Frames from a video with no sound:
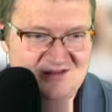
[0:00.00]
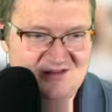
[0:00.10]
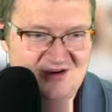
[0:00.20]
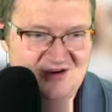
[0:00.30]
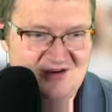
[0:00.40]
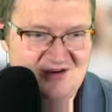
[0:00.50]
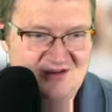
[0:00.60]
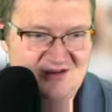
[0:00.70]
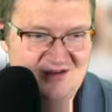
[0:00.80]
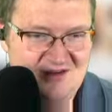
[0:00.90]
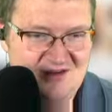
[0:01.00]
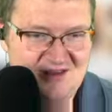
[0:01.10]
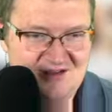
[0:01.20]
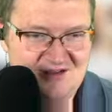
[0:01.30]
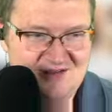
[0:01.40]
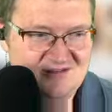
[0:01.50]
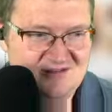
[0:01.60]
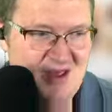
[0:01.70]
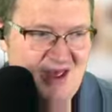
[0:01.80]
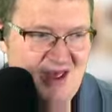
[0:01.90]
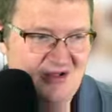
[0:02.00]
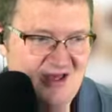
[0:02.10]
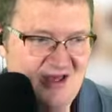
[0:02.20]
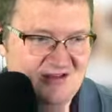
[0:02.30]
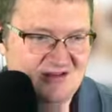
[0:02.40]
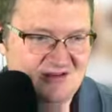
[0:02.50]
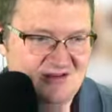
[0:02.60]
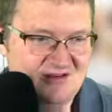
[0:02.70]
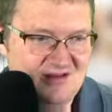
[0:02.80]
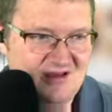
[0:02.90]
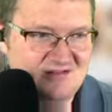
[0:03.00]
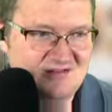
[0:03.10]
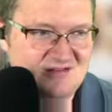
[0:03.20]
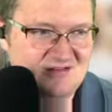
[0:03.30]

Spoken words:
It says the male has a stinger. If it feels attacked,